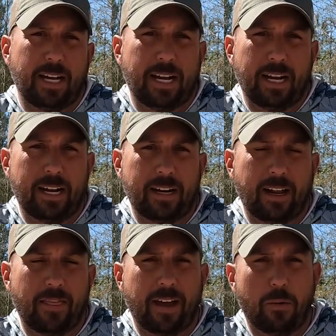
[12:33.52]
and
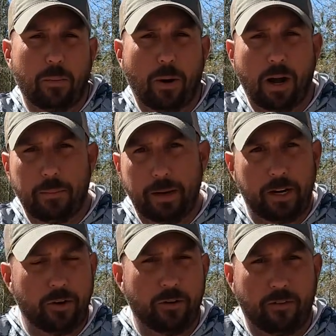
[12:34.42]
that will probably be
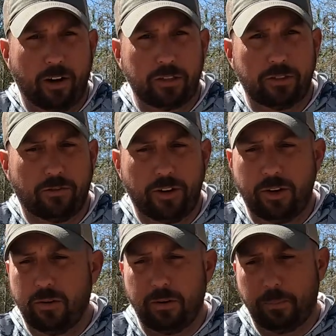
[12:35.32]
universal for
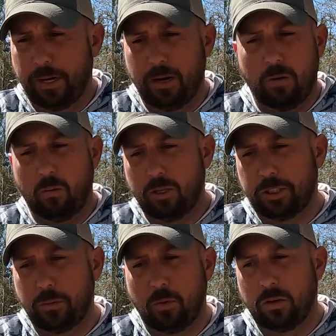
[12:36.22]
you depending on what
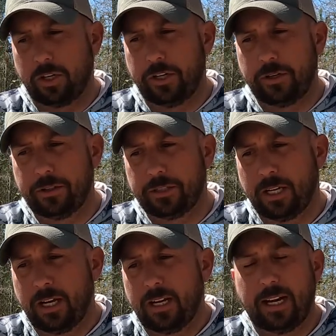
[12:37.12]
you want to use.
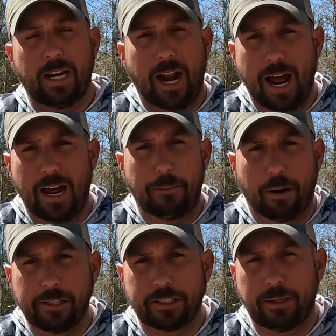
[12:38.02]
Again, I
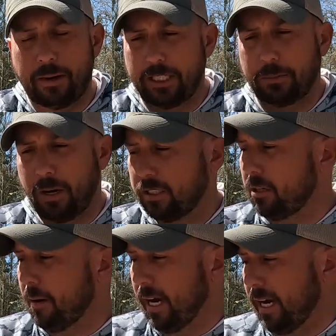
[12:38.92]
personally am not sponsored
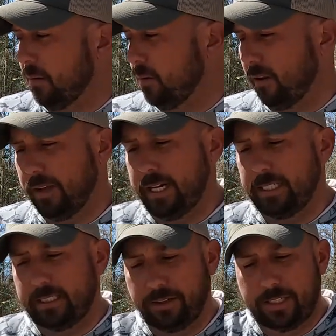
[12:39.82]
by any one of
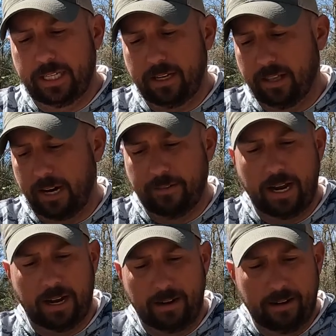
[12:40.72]
these. You can tell that I've
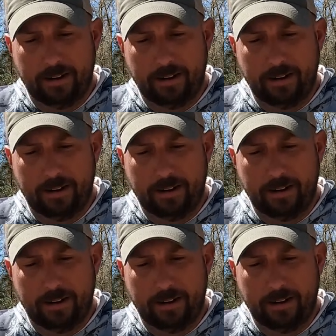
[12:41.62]
got